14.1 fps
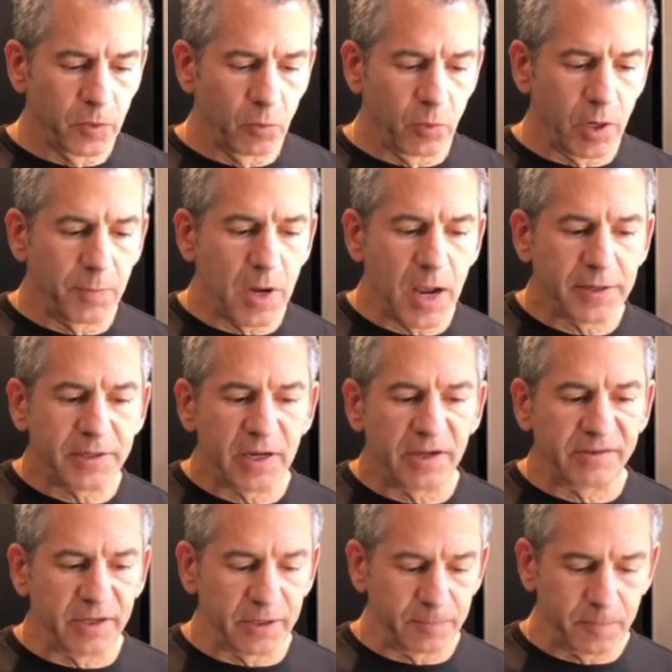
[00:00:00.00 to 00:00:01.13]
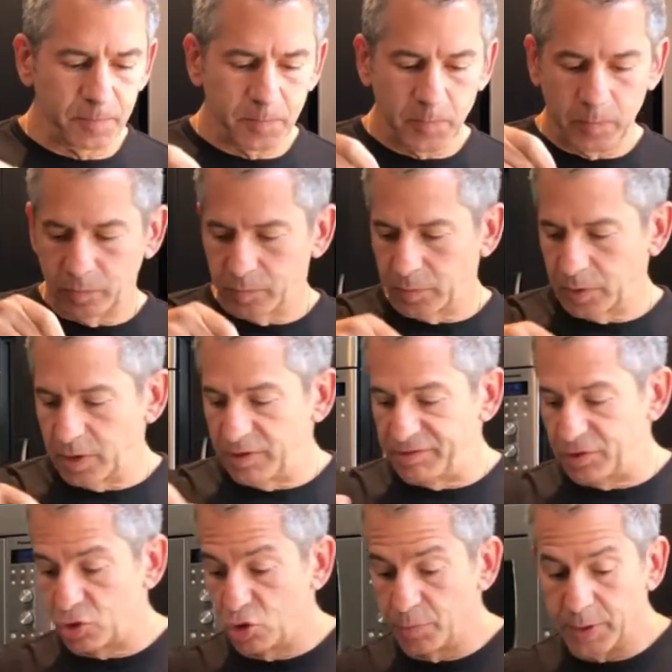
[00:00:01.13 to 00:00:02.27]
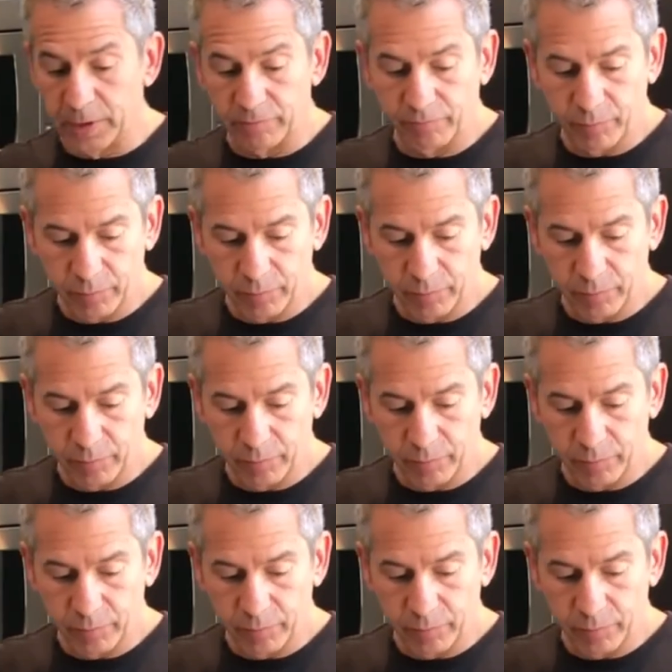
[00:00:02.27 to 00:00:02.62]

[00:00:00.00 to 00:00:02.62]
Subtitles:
What I'm not tasting is the cumin.